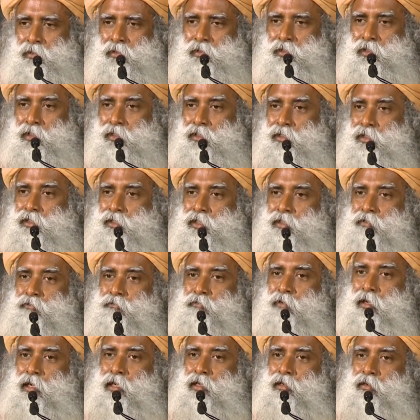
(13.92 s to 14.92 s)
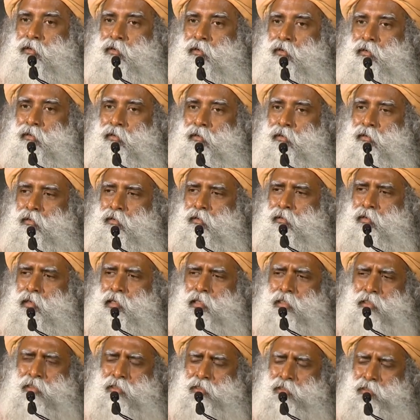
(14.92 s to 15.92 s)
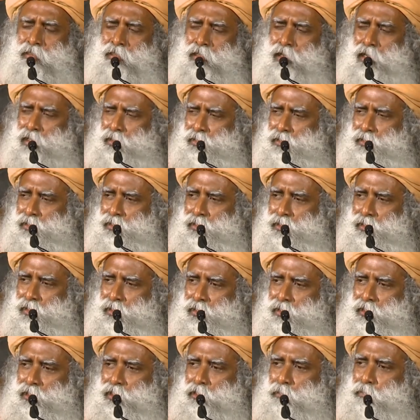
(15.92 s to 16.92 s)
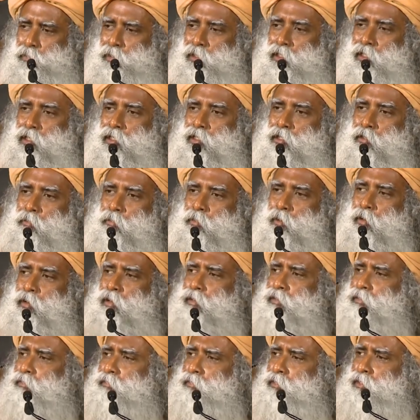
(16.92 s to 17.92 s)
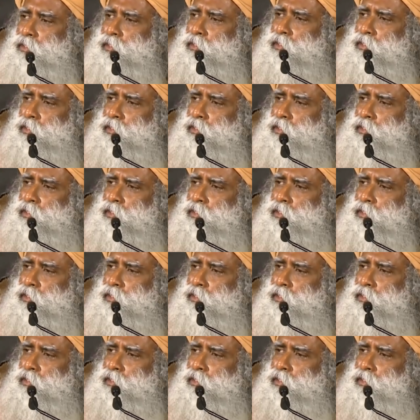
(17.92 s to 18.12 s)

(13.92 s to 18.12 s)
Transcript: Success and failure is not dependent upon